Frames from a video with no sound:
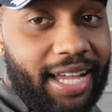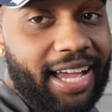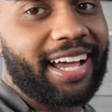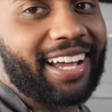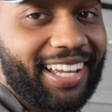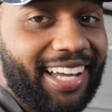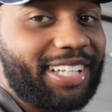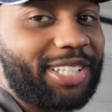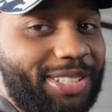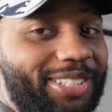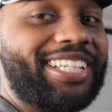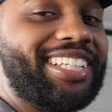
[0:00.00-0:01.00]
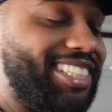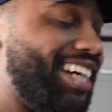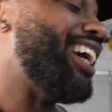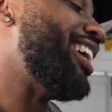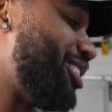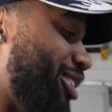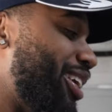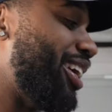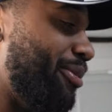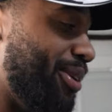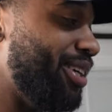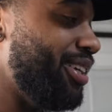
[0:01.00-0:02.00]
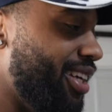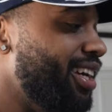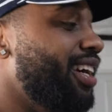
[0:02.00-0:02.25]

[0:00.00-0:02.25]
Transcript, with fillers: I got the screenshot. So yeah, we.